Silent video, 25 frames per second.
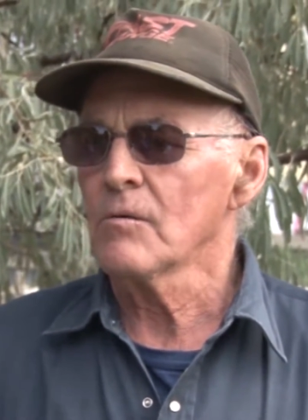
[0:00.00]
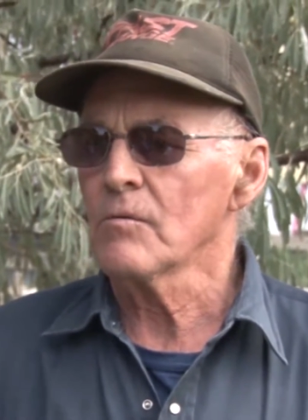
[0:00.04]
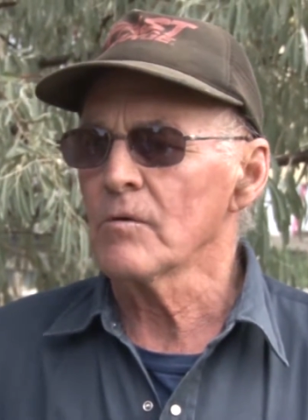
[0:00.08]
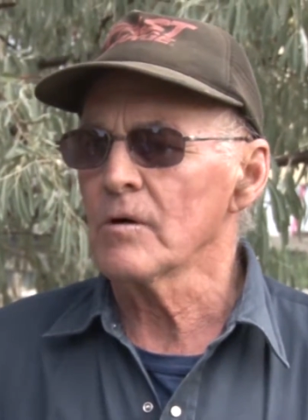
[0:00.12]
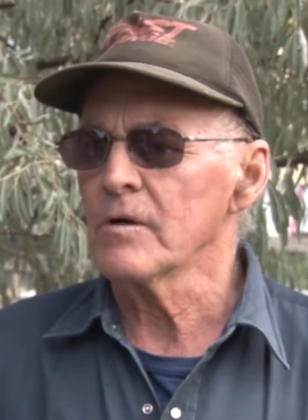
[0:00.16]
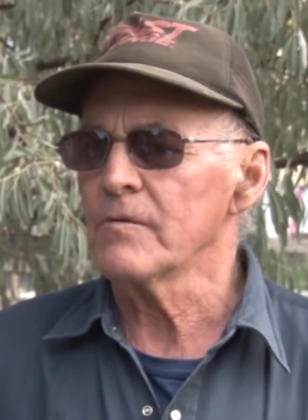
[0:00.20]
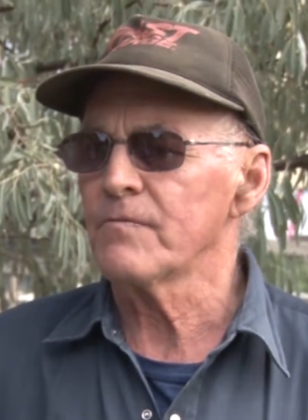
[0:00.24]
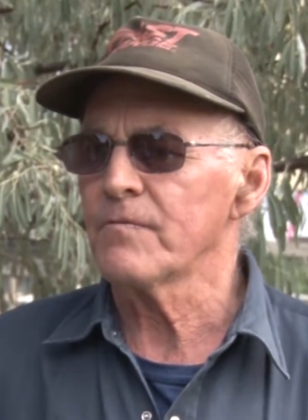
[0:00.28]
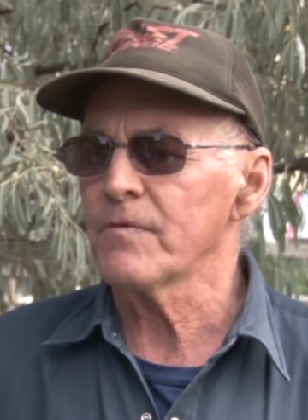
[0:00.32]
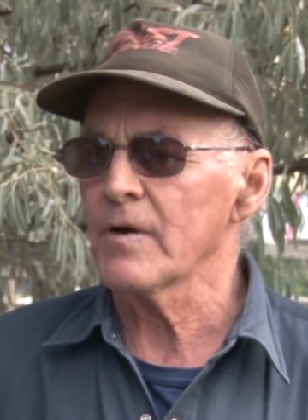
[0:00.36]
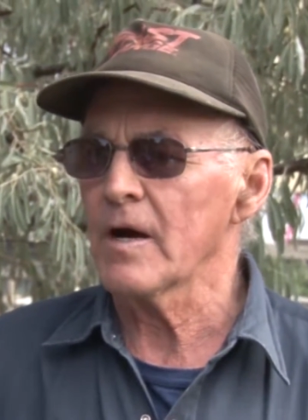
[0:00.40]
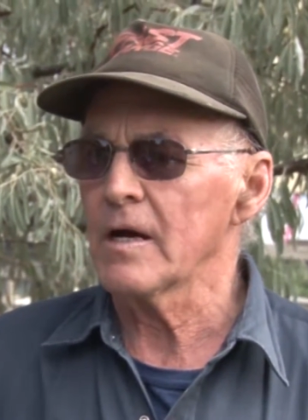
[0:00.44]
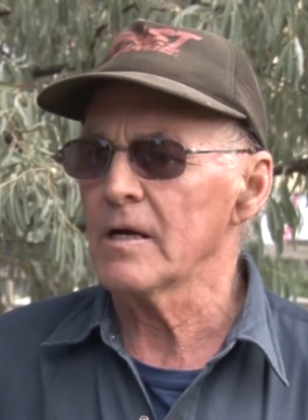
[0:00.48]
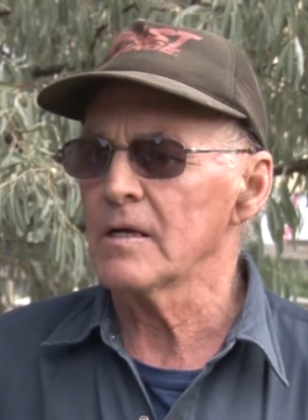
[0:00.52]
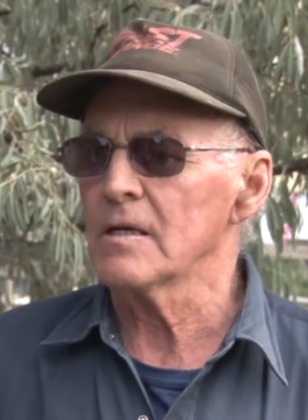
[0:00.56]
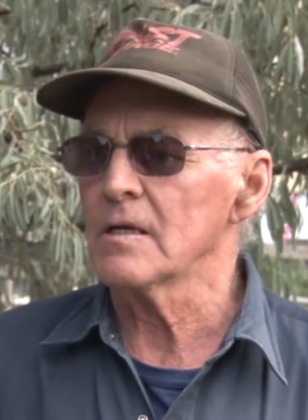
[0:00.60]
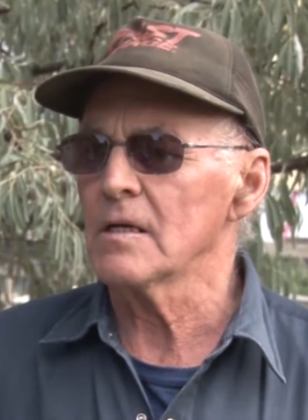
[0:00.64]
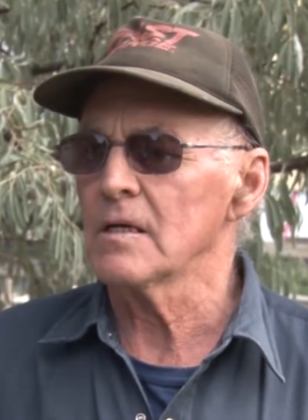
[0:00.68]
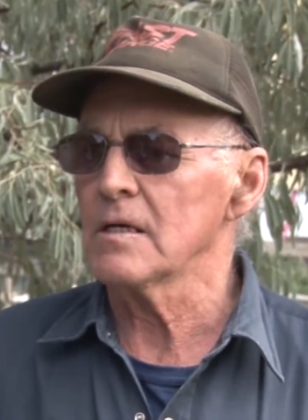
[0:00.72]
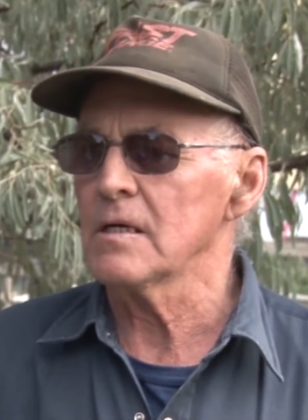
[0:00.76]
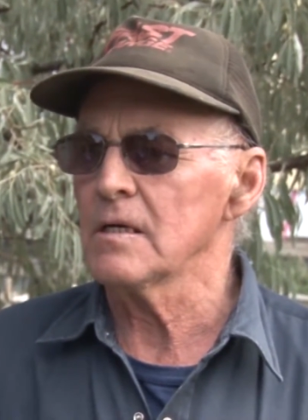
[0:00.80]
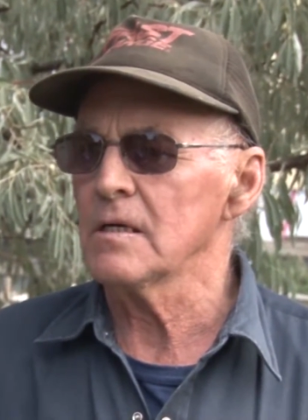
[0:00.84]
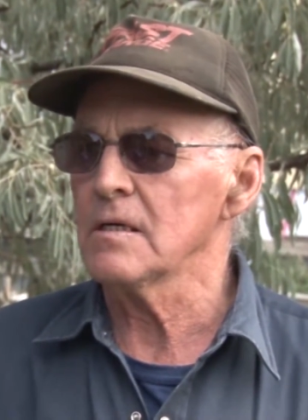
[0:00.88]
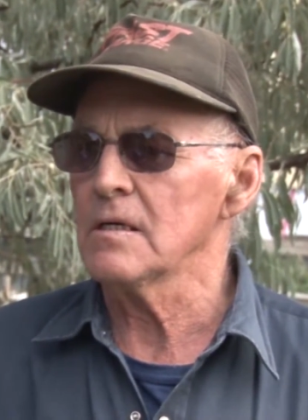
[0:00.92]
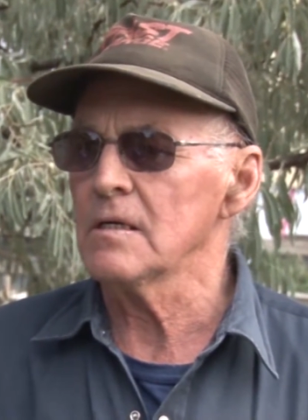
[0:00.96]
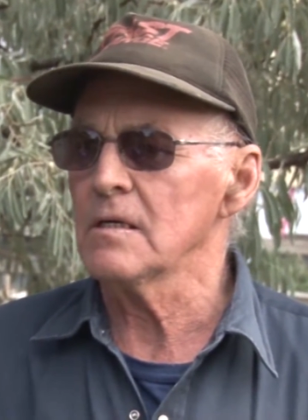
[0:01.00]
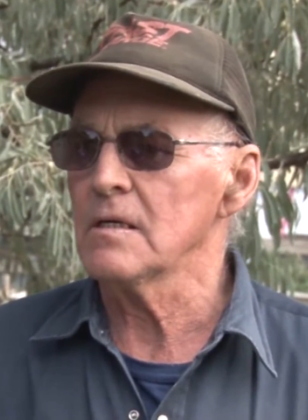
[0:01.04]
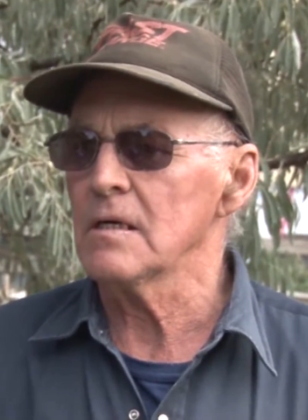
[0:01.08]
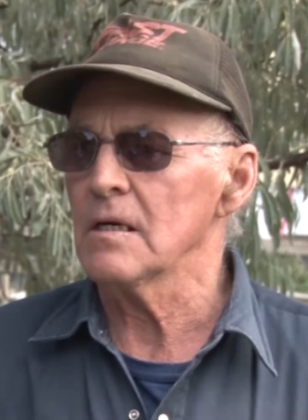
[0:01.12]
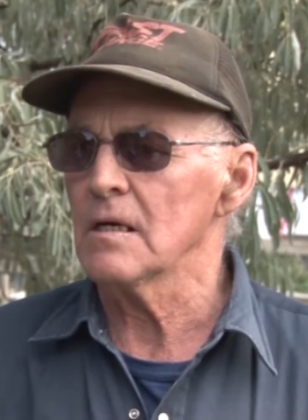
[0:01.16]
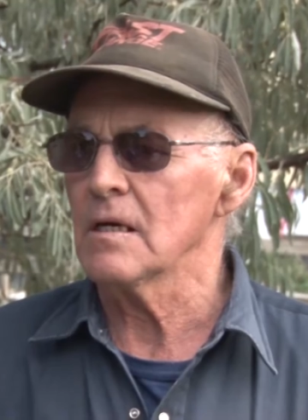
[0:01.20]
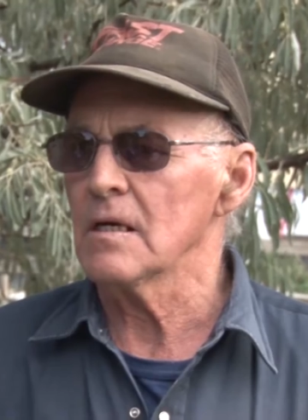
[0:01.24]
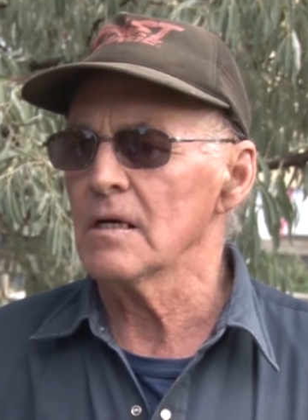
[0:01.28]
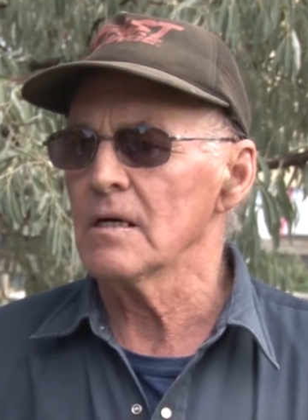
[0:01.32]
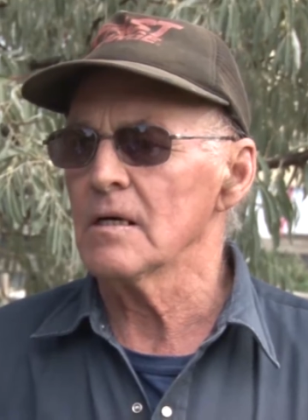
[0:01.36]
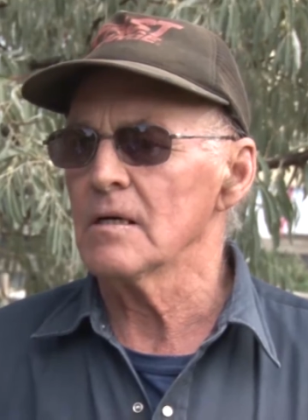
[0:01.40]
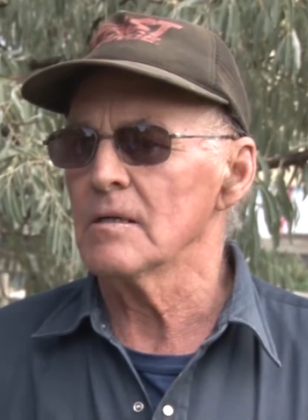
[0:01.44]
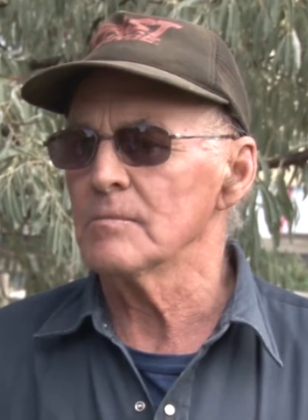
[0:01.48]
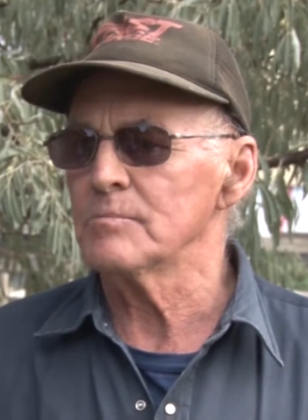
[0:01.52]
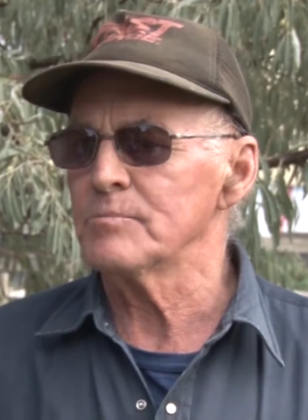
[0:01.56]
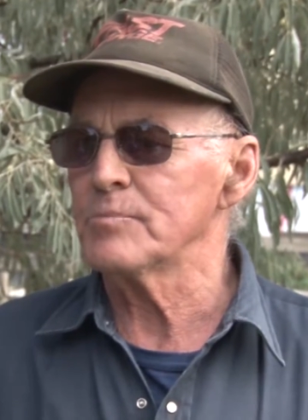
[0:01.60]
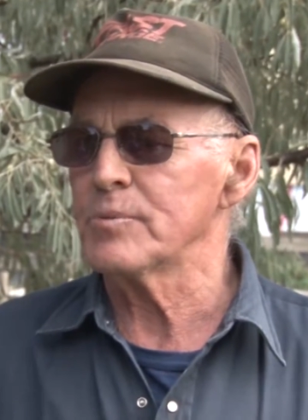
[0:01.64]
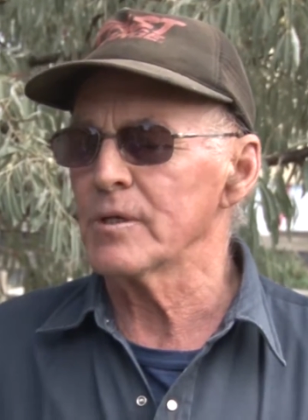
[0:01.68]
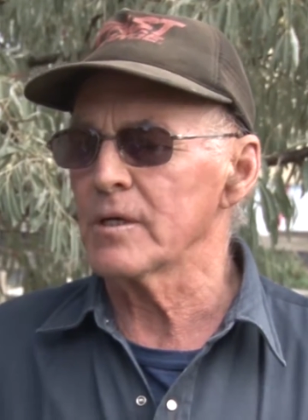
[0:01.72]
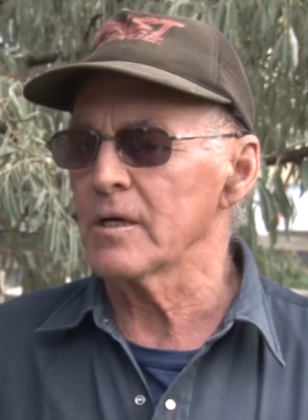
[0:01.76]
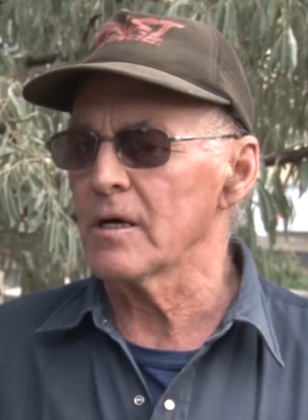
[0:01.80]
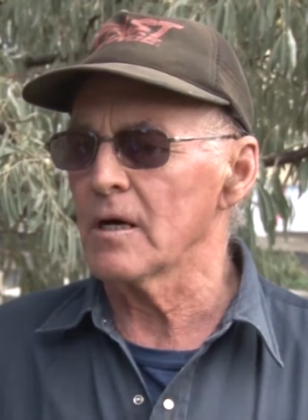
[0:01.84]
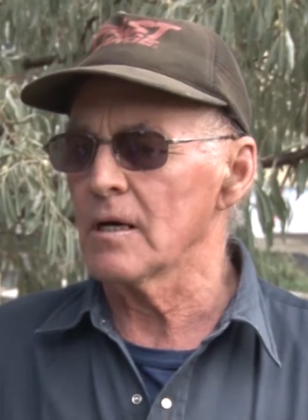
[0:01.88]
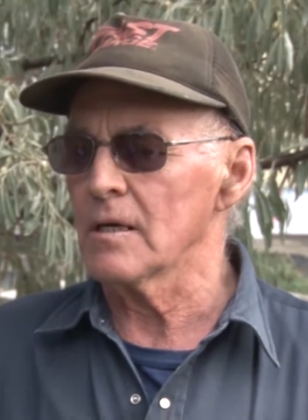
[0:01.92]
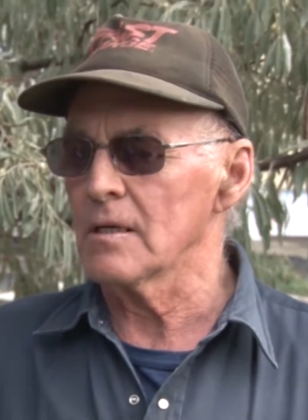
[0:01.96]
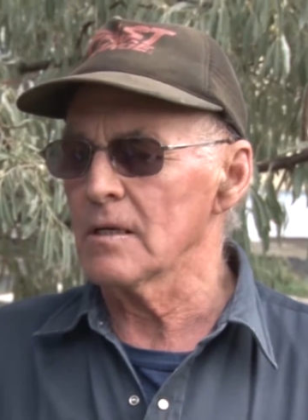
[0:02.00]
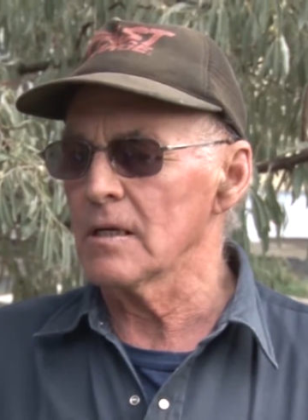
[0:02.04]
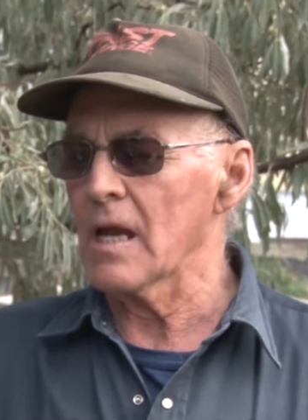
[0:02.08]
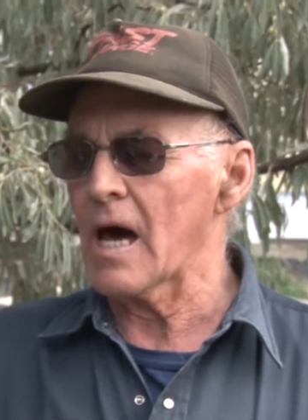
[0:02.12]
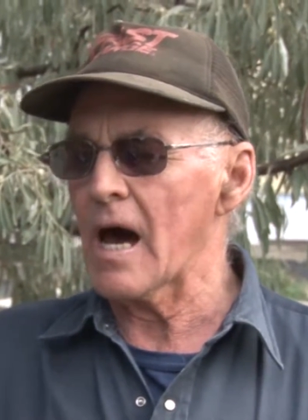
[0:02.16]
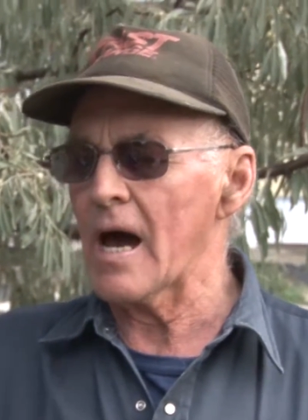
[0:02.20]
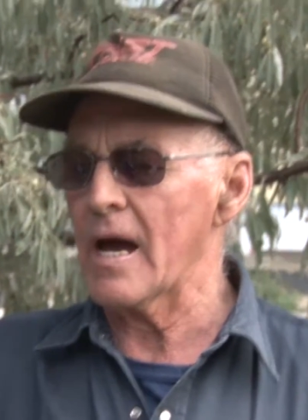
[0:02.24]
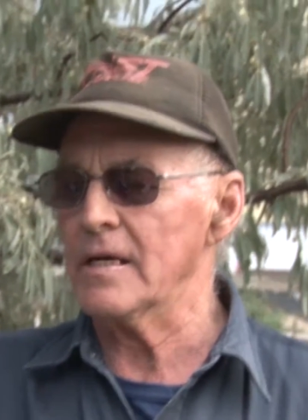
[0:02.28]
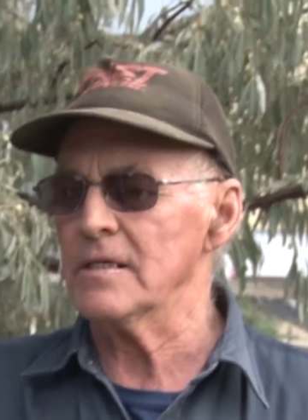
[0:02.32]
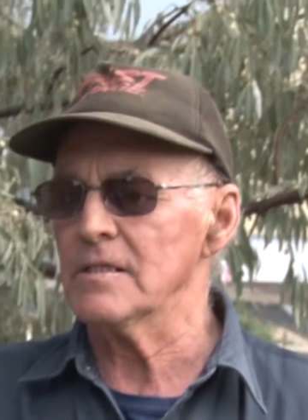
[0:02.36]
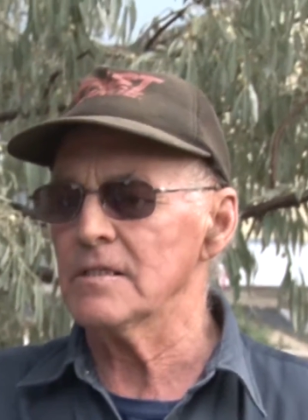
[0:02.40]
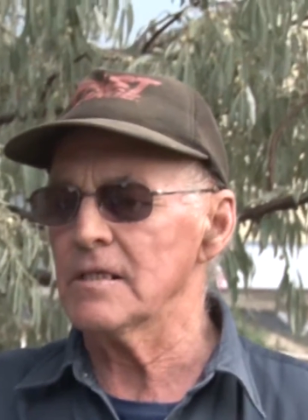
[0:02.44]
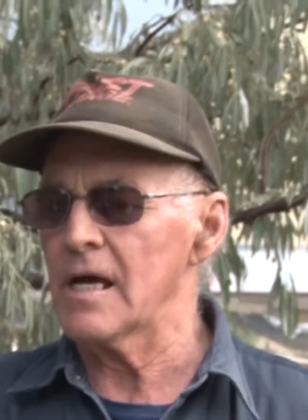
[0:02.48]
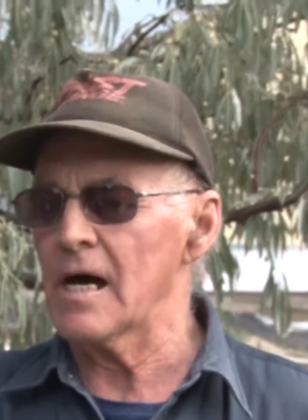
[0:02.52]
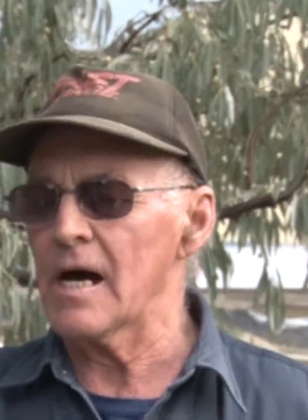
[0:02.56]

we finally put a line